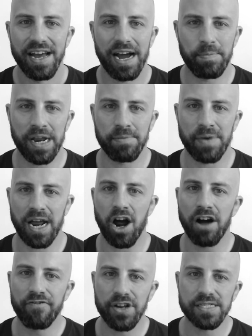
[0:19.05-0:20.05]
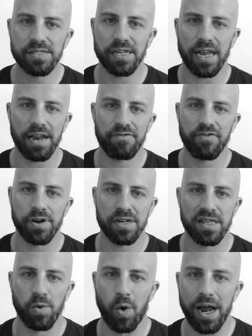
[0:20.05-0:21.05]
I'm in my office in front
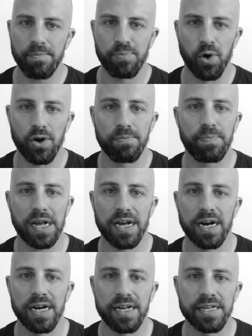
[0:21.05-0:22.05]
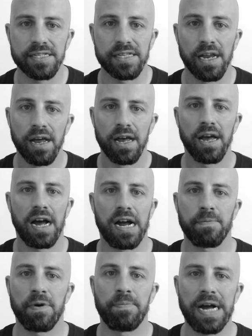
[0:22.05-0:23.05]
of the whiteboard because
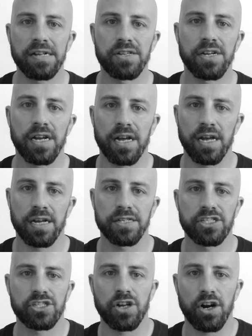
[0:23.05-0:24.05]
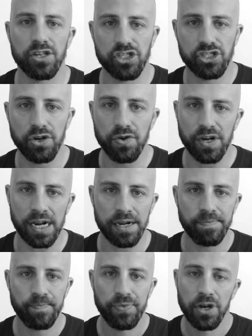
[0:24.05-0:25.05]
I'm about to start
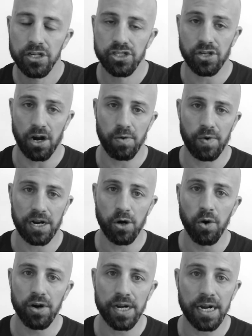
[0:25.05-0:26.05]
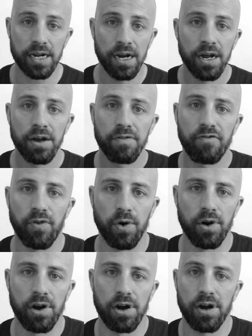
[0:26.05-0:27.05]
shooting, start recording
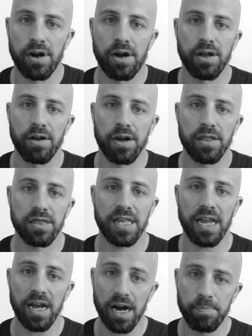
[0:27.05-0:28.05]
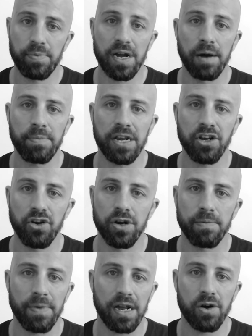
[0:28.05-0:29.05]
for the upcoming
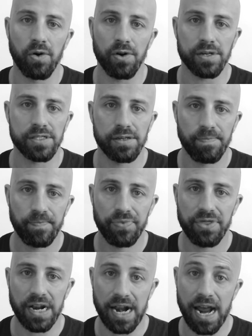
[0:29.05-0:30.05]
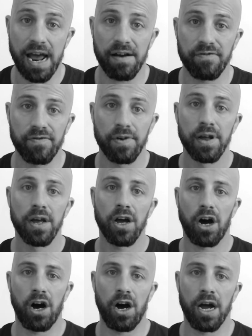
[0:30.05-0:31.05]
Udemy course that I have
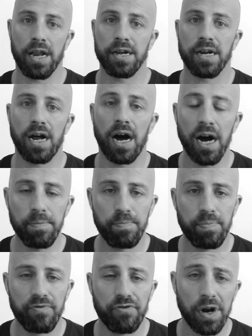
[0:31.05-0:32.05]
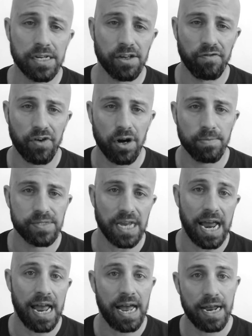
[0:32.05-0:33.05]
on up, phrasal verbs,
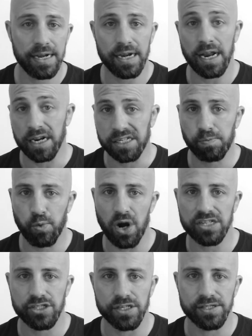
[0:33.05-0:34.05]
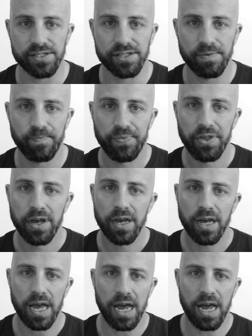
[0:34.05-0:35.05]
and expressions.
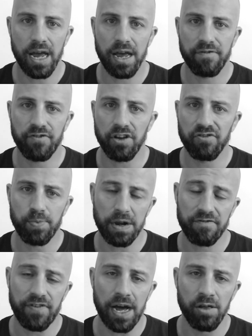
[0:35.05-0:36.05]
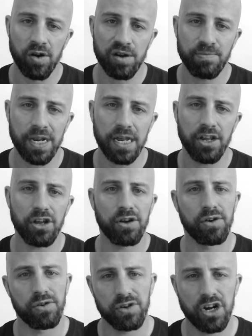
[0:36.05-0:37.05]
If you've been following me,
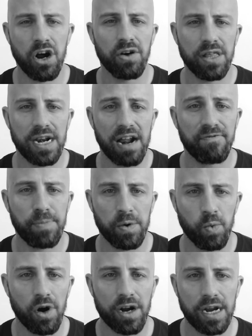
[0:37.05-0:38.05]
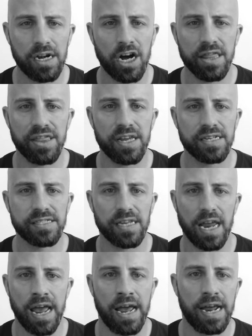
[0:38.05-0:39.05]
you know that I've been working on this,
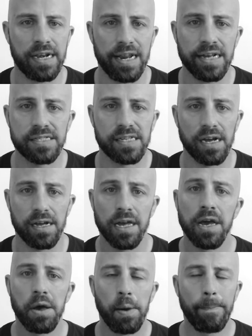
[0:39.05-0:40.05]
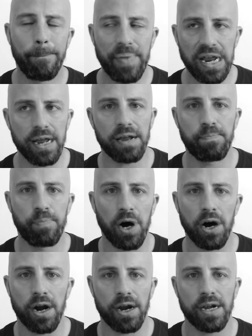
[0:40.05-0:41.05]
and it's a big
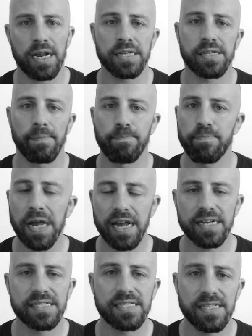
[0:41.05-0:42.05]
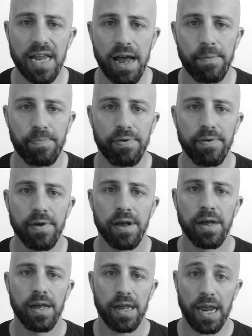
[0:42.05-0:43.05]
part, it's a big step
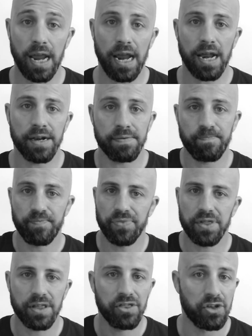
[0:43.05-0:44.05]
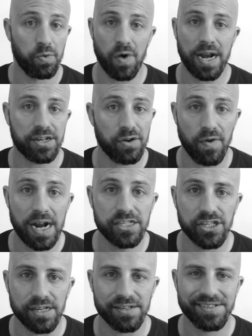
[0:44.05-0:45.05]
in the right
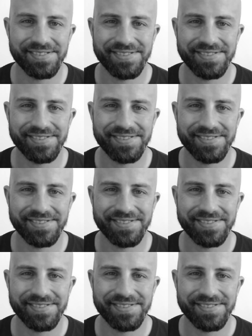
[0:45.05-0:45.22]
direction.